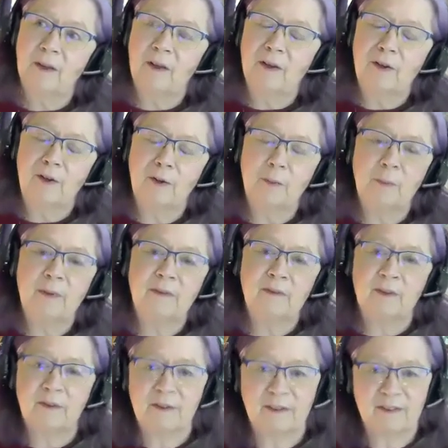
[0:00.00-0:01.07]

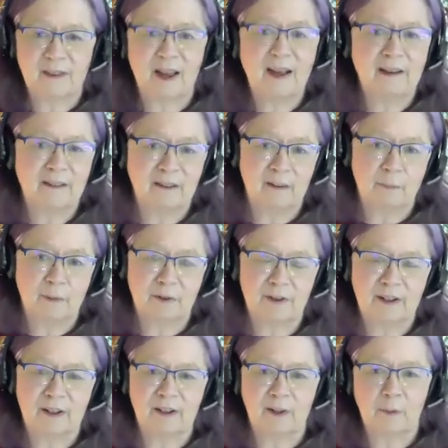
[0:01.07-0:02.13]
humans are designed in a
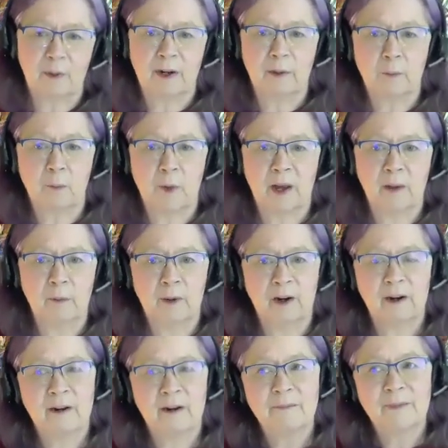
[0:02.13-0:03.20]
particular way
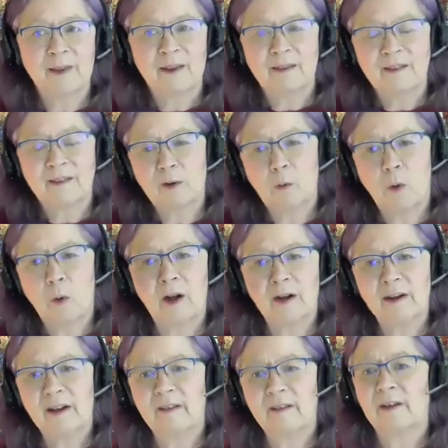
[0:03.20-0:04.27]
where the
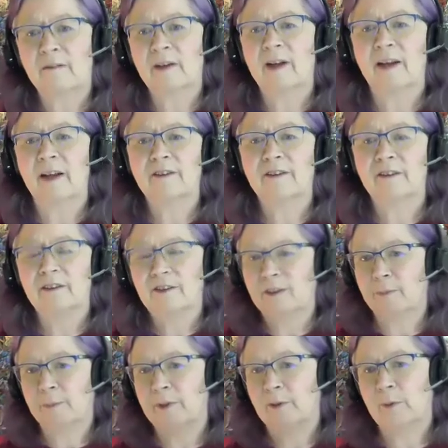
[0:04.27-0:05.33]
quality of that
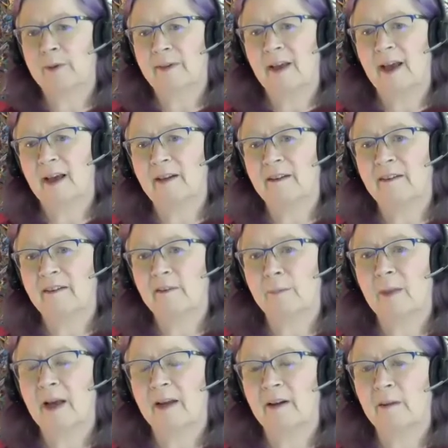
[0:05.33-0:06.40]
relationship between the head and
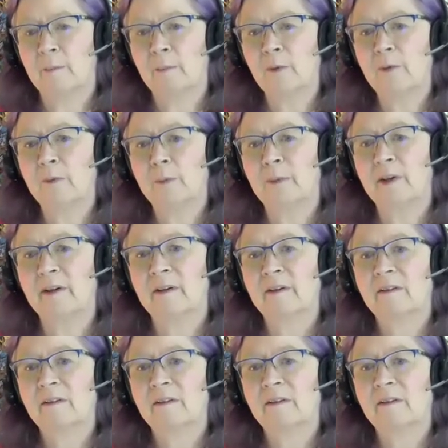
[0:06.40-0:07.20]
spine and movement